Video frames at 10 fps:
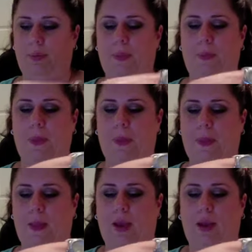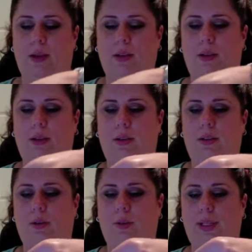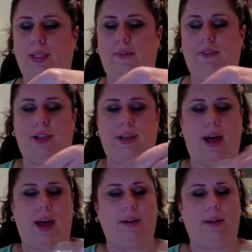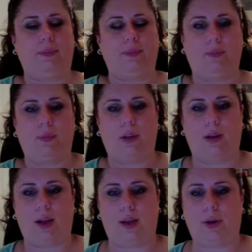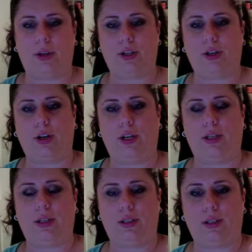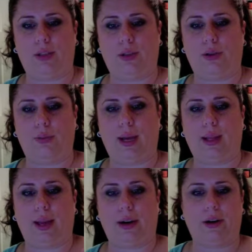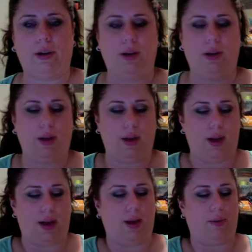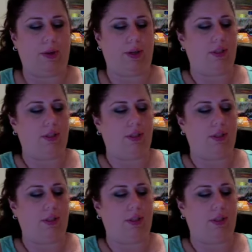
So once I've done that, I'm going to turn it to my letter, and I'm going to start to,